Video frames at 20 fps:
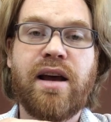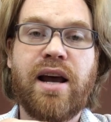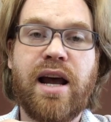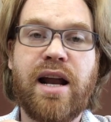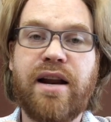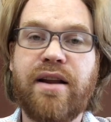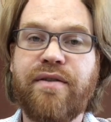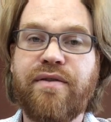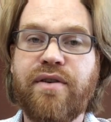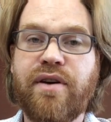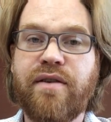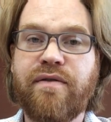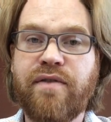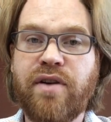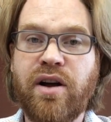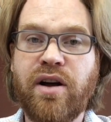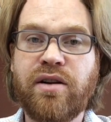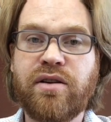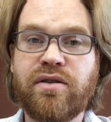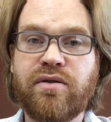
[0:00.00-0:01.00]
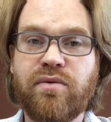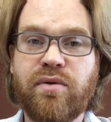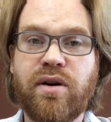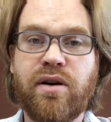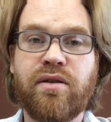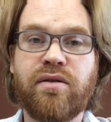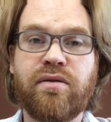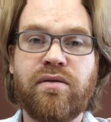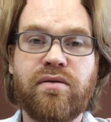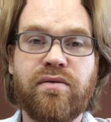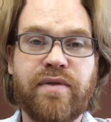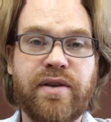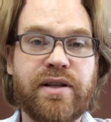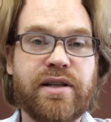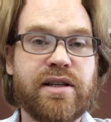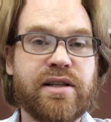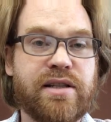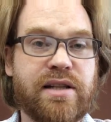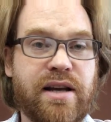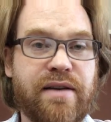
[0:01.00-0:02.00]
And if you have not, well,
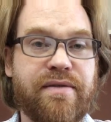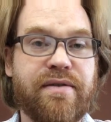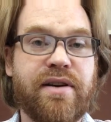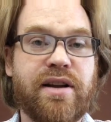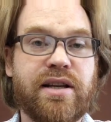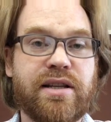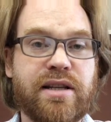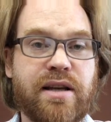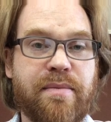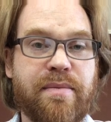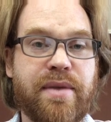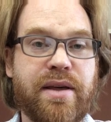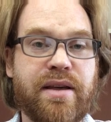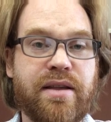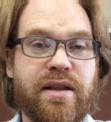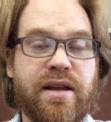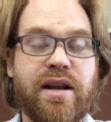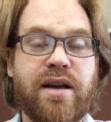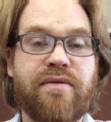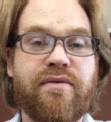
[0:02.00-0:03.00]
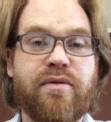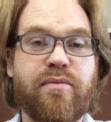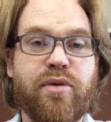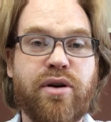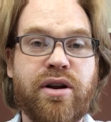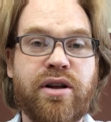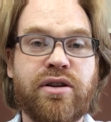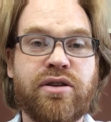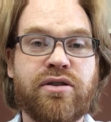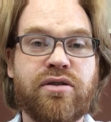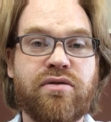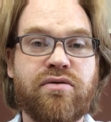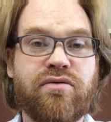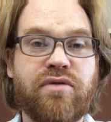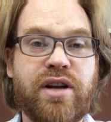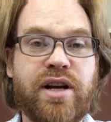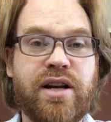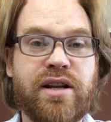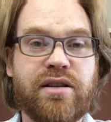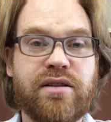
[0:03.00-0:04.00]
this is definitely something that everybody should read.